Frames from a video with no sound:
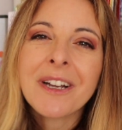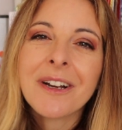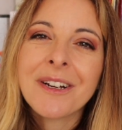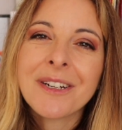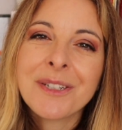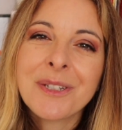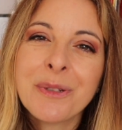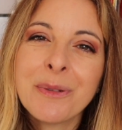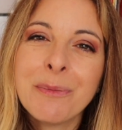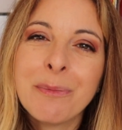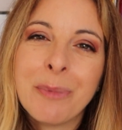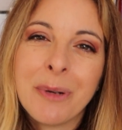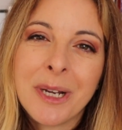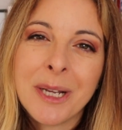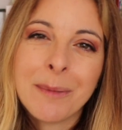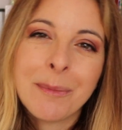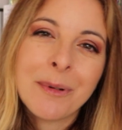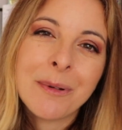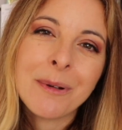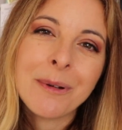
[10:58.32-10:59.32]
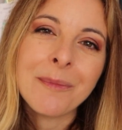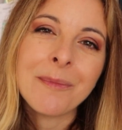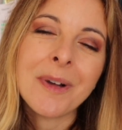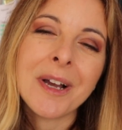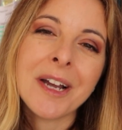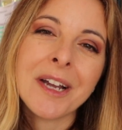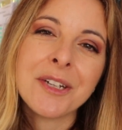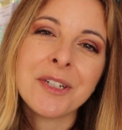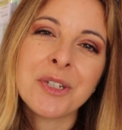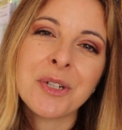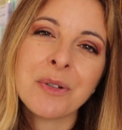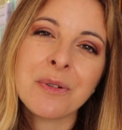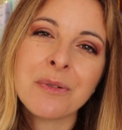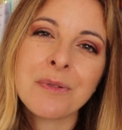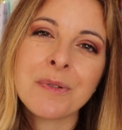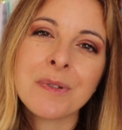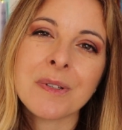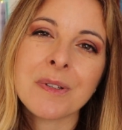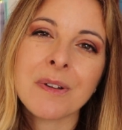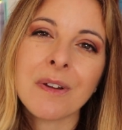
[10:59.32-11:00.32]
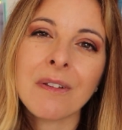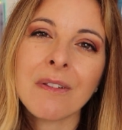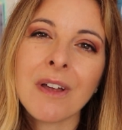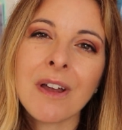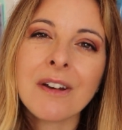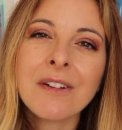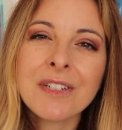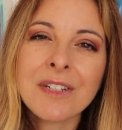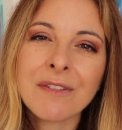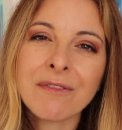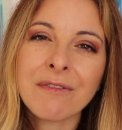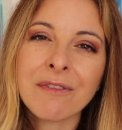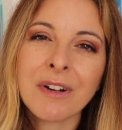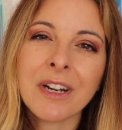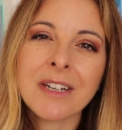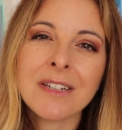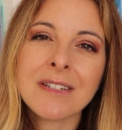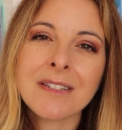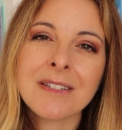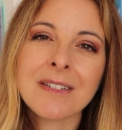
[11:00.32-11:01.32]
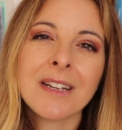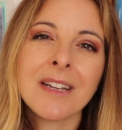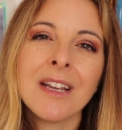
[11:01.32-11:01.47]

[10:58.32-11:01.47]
on to Bible, I chose a lot of different